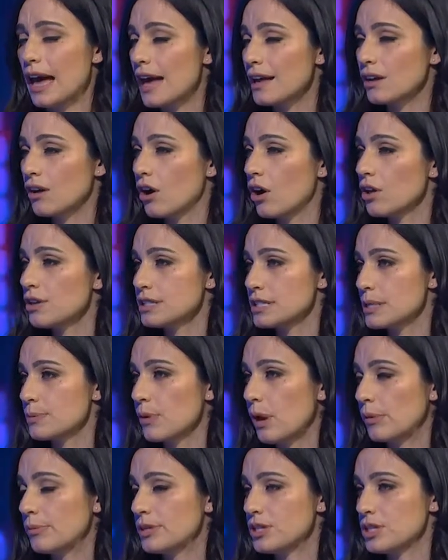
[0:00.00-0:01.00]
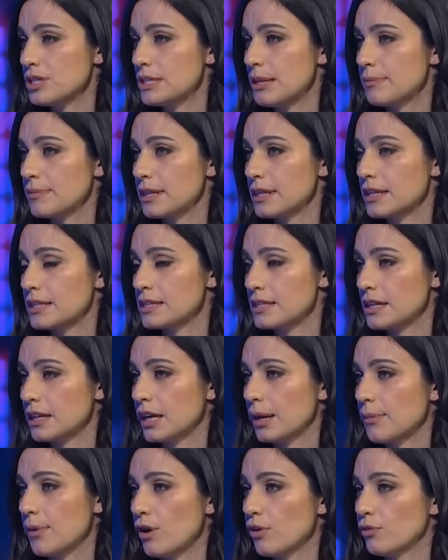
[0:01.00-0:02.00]
at all. This is probably just something that's going
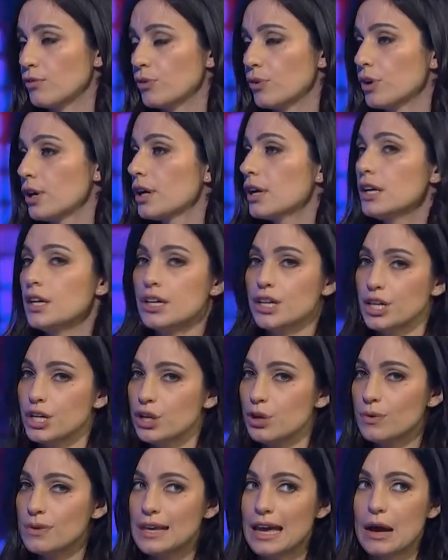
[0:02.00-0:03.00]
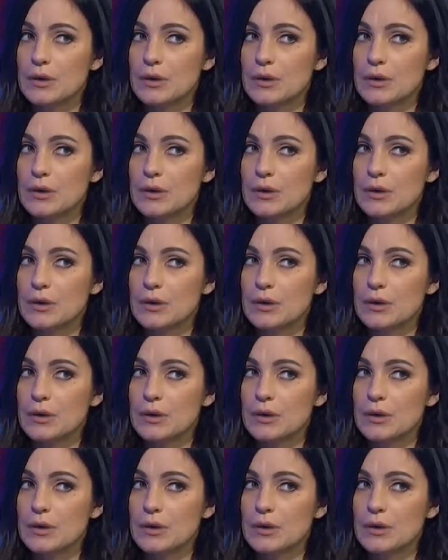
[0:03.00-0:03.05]
to come out for, you know, the